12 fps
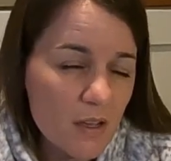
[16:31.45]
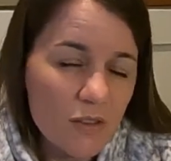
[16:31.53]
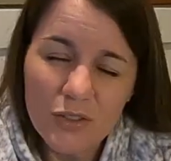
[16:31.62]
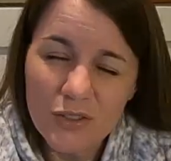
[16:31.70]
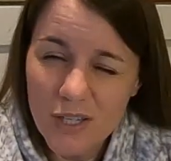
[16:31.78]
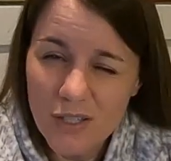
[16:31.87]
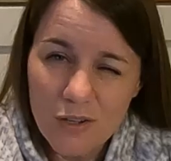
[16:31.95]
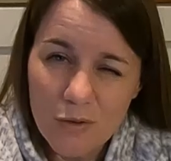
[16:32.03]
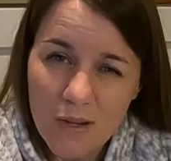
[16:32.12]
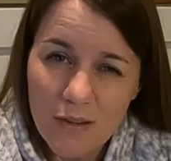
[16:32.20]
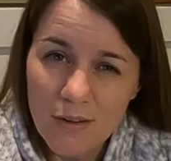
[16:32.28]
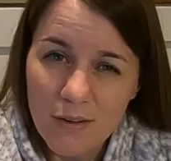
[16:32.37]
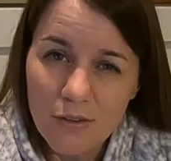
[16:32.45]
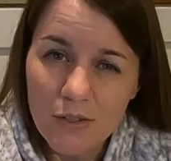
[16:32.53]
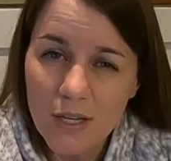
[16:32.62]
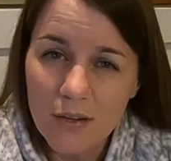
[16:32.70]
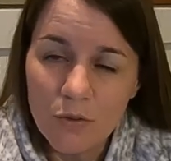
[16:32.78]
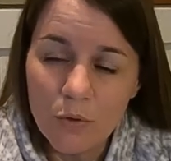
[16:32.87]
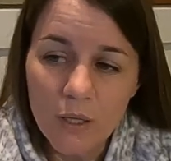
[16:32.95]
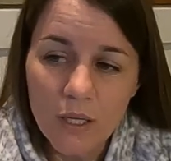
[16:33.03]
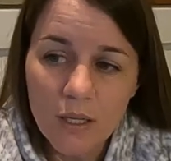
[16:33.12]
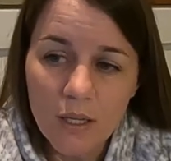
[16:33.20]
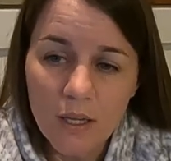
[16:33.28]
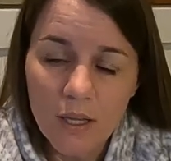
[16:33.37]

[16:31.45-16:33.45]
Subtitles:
Thursdays are my favorite day of the week,